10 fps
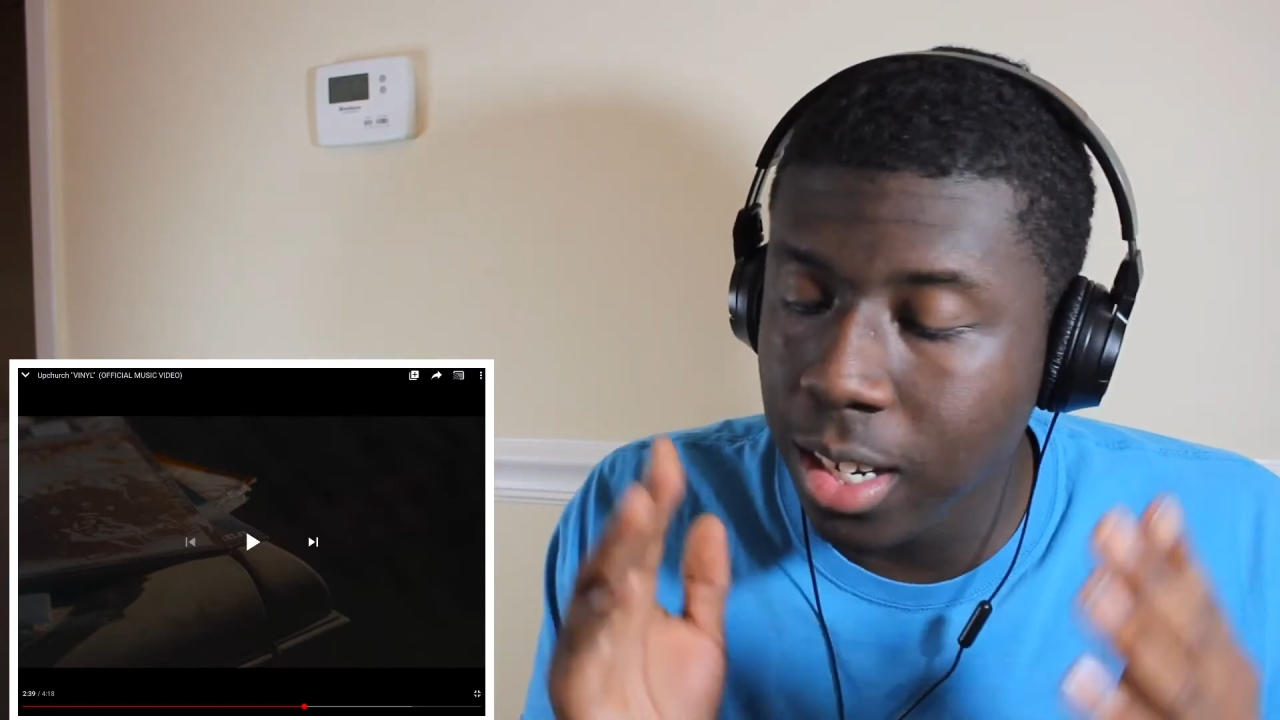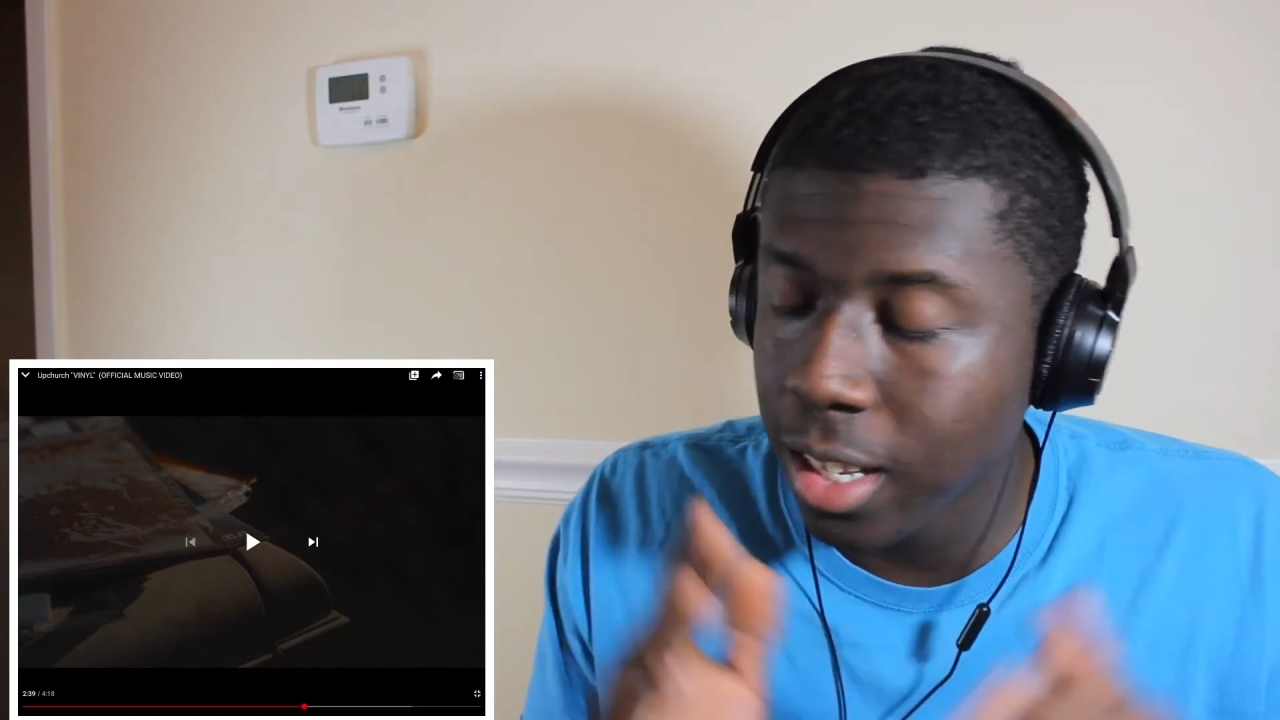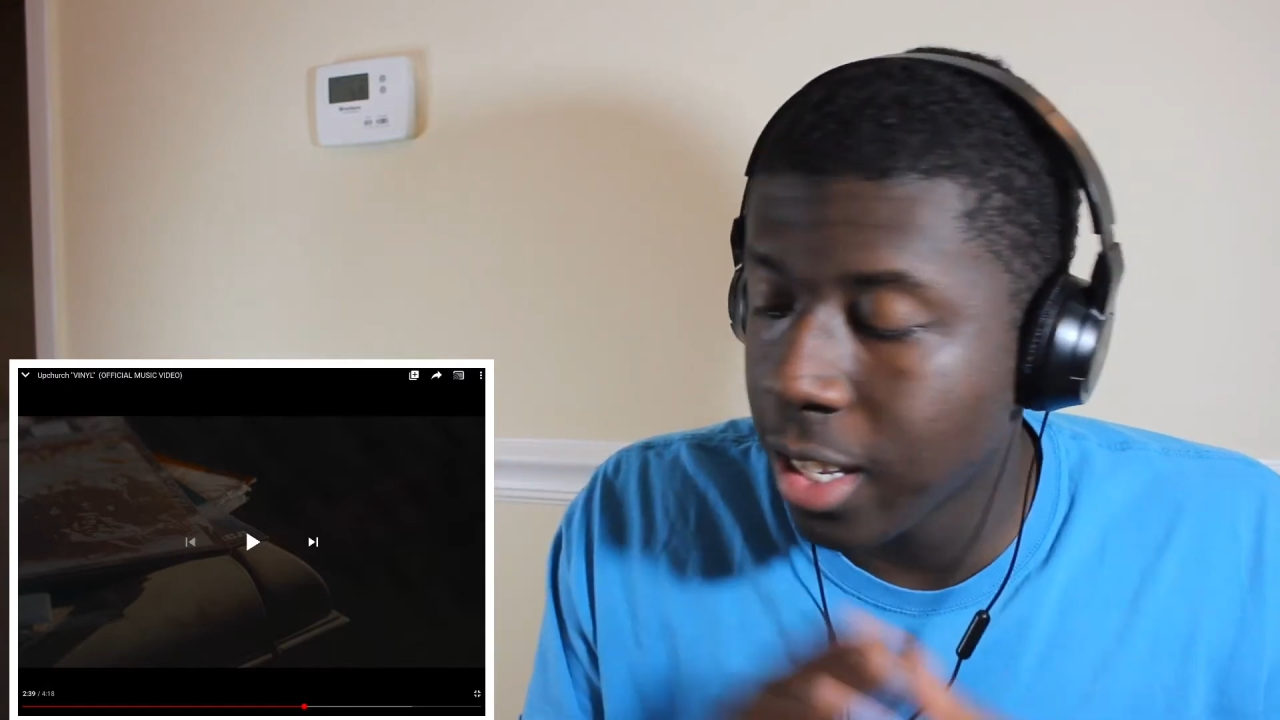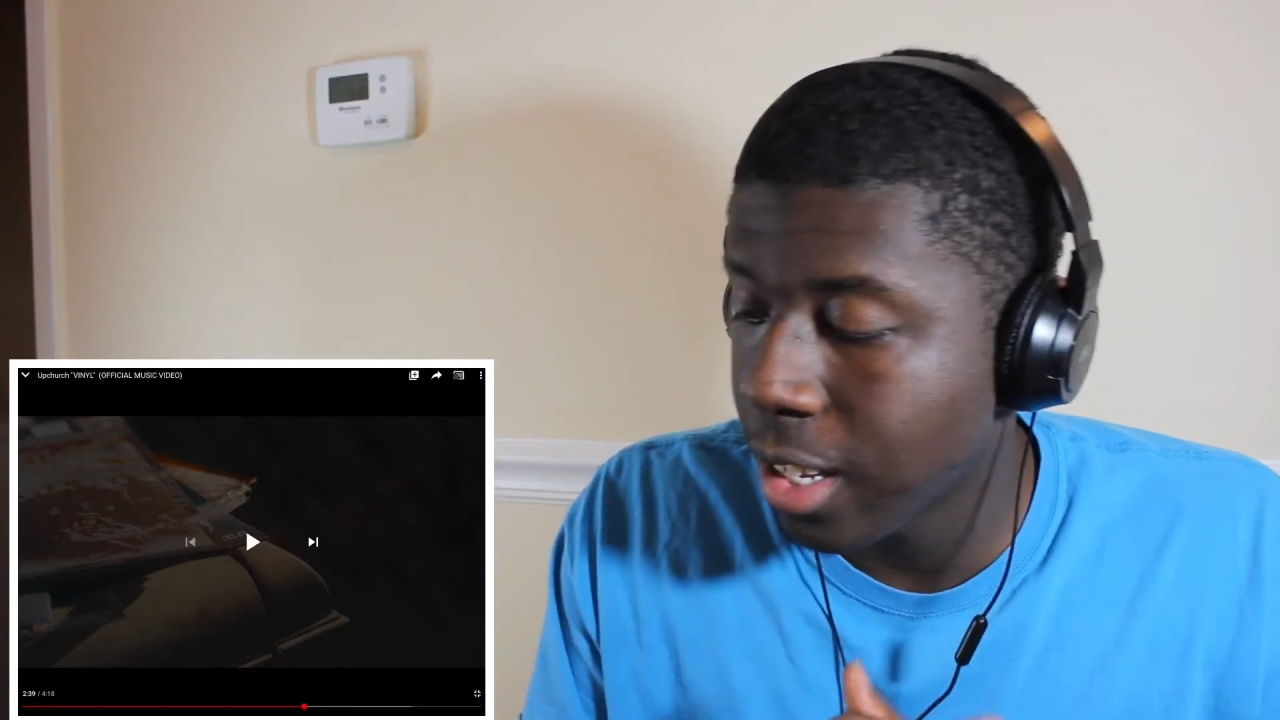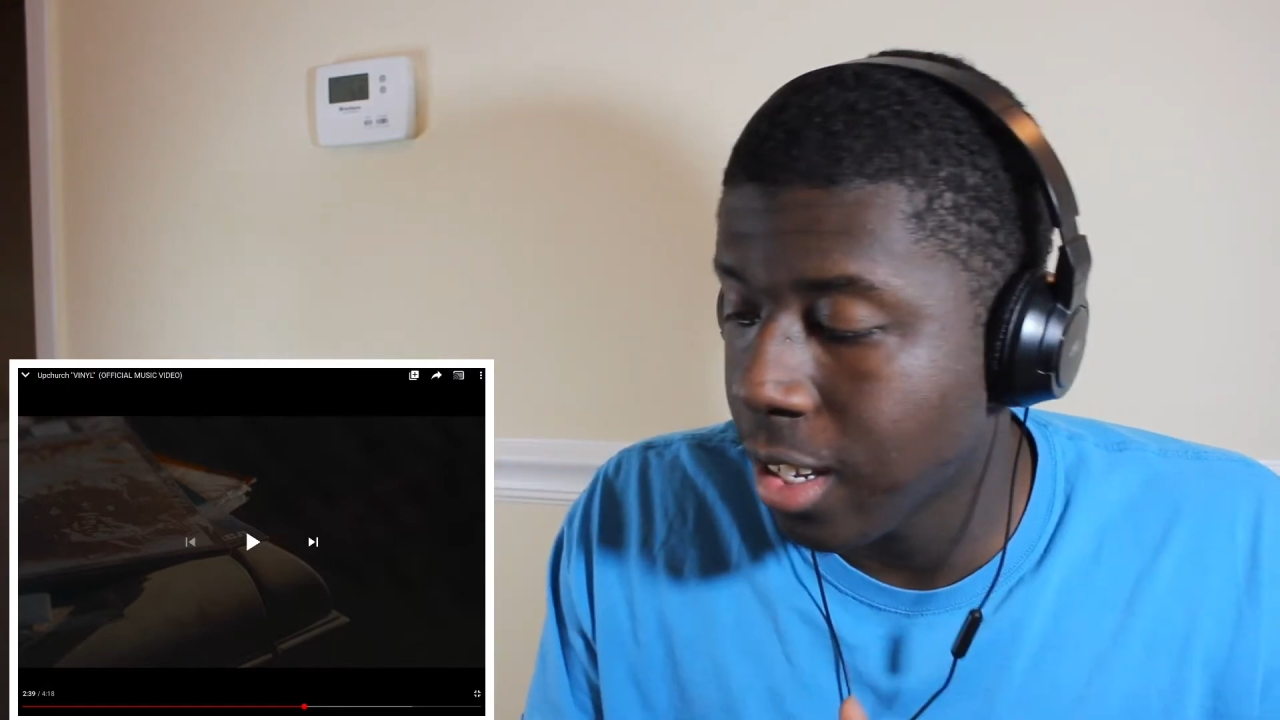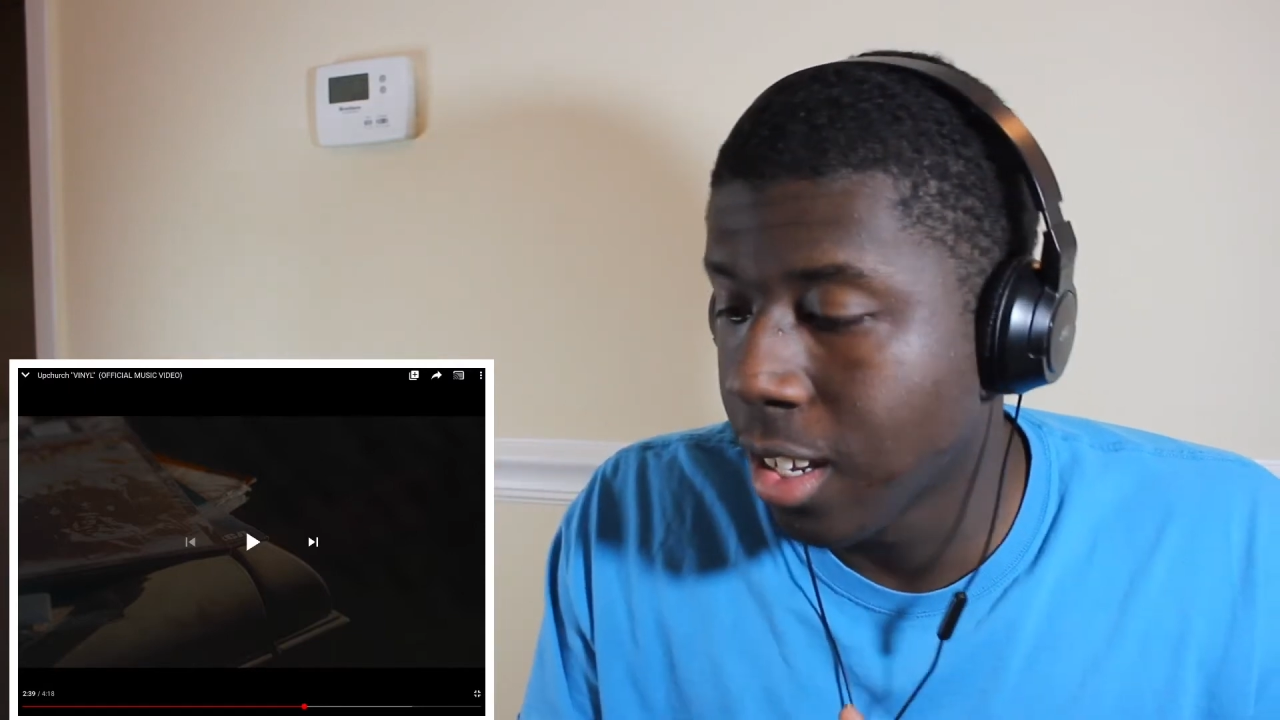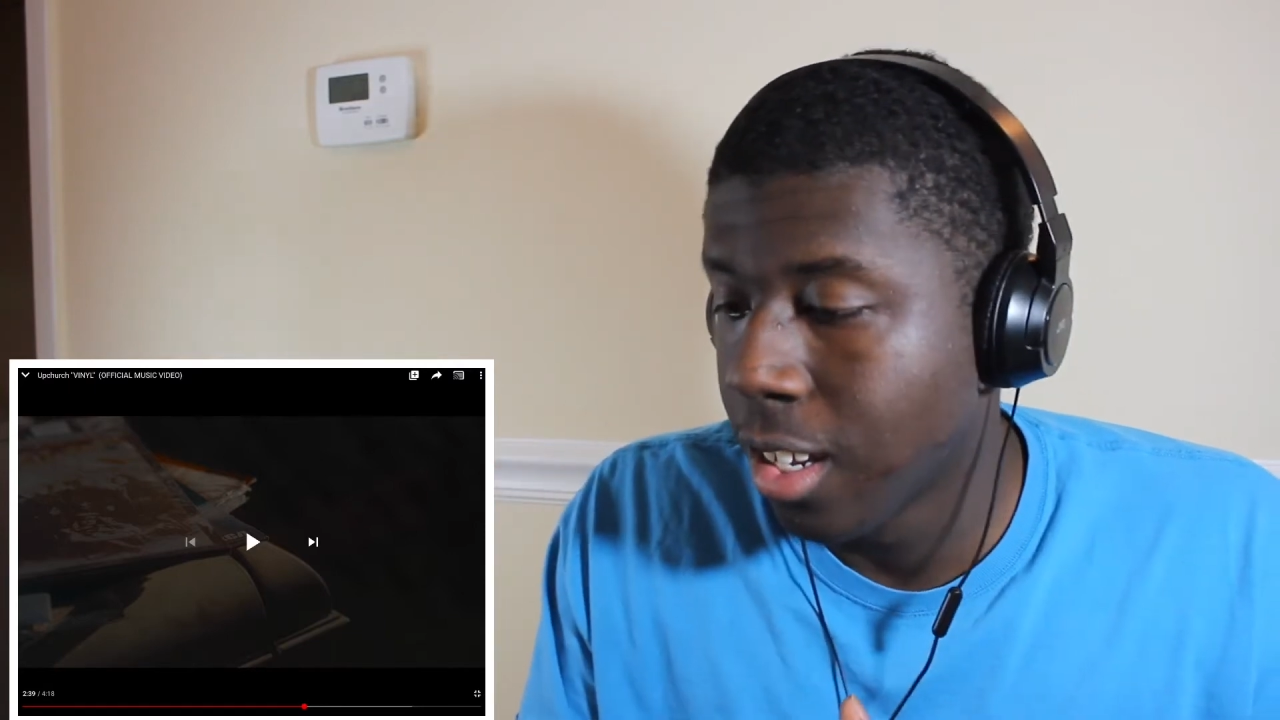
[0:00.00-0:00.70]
it again,